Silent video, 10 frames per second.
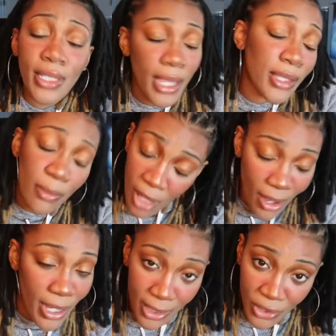Get them
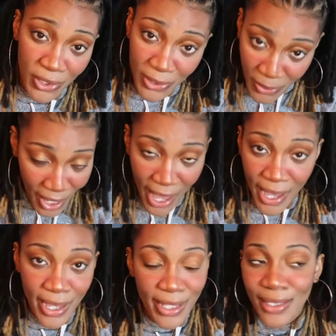lock extensions,
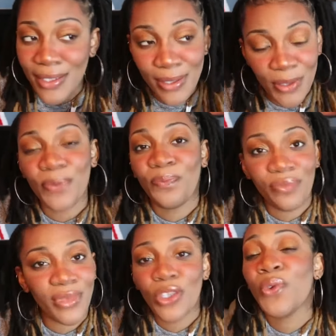okay?
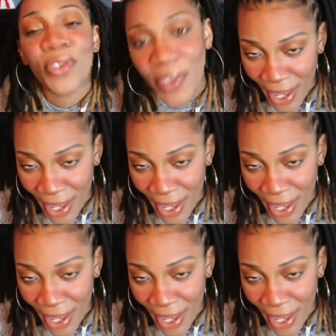Do the